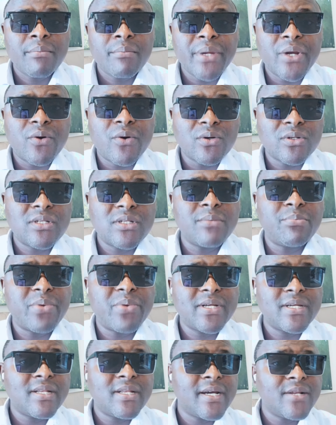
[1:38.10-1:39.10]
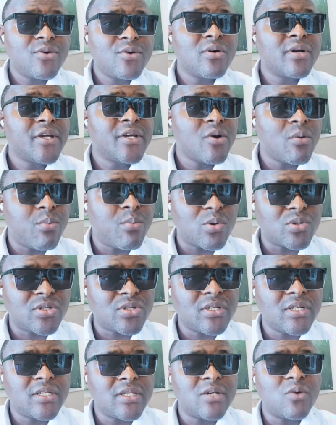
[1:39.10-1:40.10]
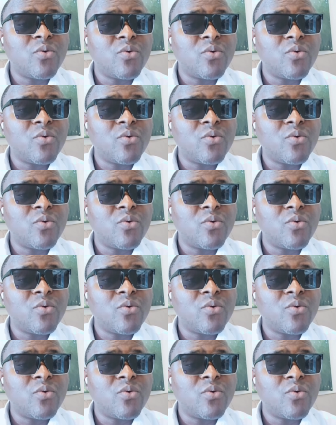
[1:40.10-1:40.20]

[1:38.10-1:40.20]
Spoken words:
because the president don't give opportunity.